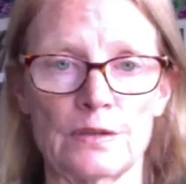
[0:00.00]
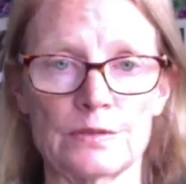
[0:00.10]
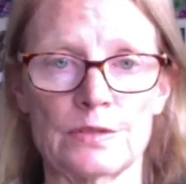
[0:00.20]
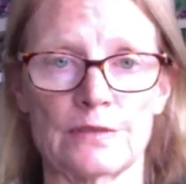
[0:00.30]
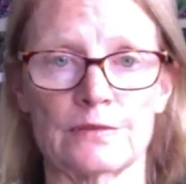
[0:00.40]

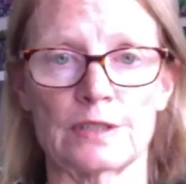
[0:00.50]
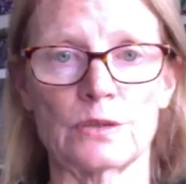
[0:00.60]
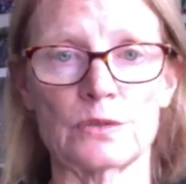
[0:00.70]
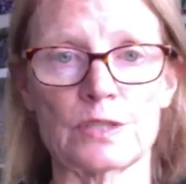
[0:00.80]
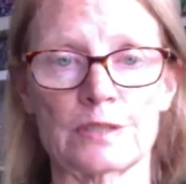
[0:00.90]
definitely
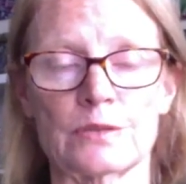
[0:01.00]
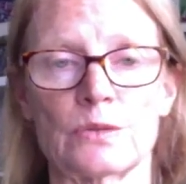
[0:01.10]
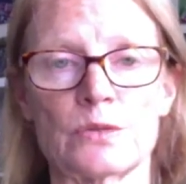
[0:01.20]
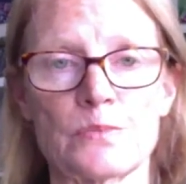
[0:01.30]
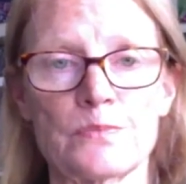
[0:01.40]
causing the
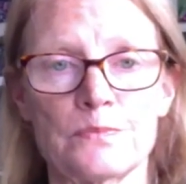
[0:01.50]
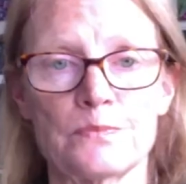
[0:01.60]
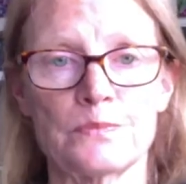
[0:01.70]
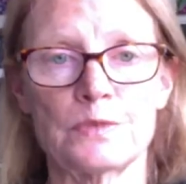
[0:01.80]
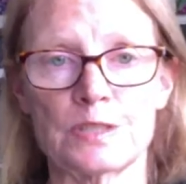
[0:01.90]
horse
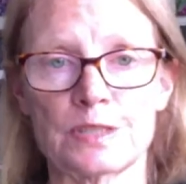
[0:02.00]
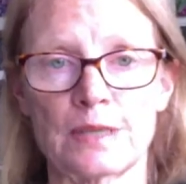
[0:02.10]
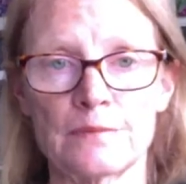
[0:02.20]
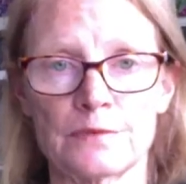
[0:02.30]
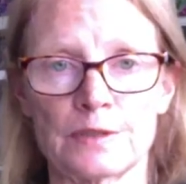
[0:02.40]

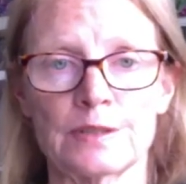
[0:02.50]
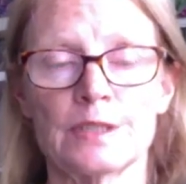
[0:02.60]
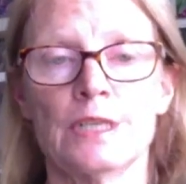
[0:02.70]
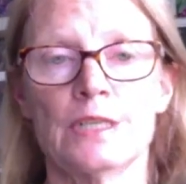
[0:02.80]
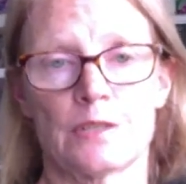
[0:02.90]
discomfort.
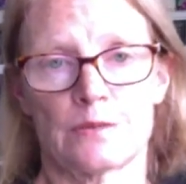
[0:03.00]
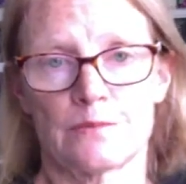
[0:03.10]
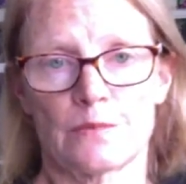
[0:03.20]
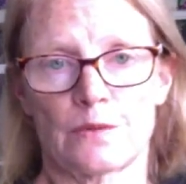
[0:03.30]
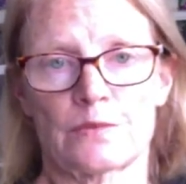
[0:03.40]
So
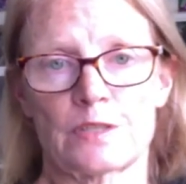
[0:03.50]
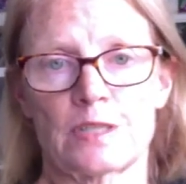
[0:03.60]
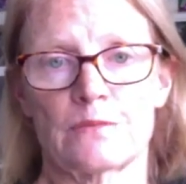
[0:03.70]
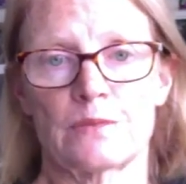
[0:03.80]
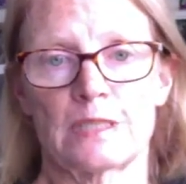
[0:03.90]

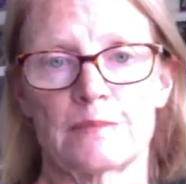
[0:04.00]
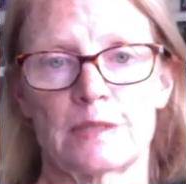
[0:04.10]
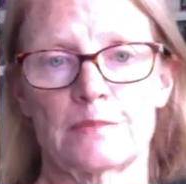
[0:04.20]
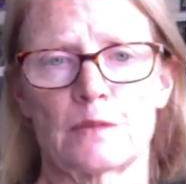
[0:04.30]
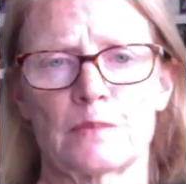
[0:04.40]
obviously a really
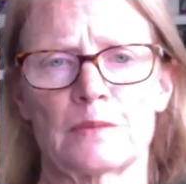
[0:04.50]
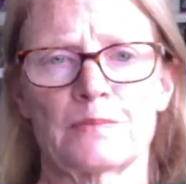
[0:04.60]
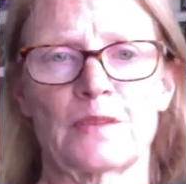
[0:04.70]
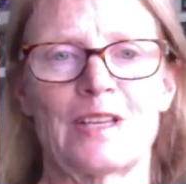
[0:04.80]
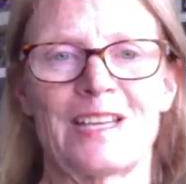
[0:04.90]
big problem.